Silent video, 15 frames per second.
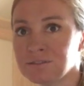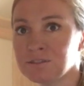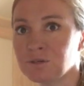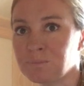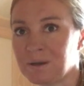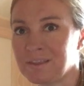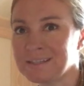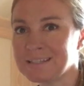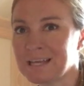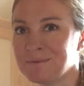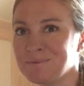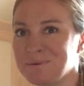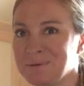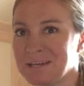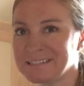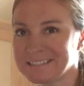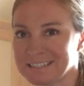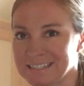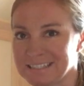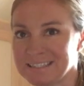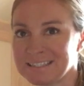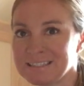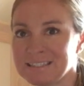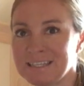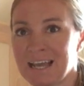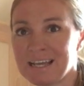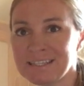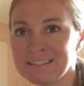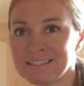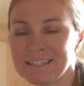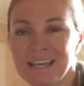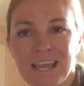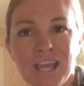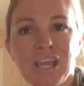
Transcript: So by the time you get to this test,